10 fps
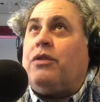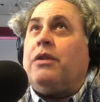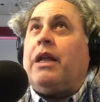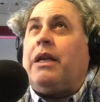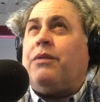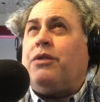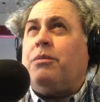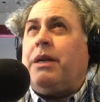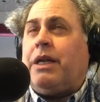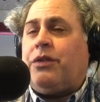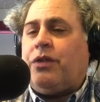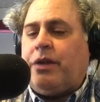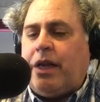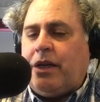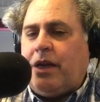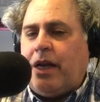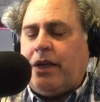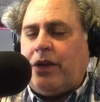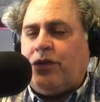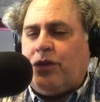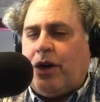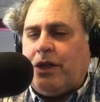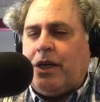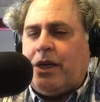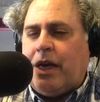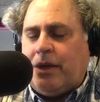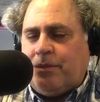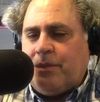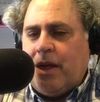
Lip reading: like a few minutes, and then starting again.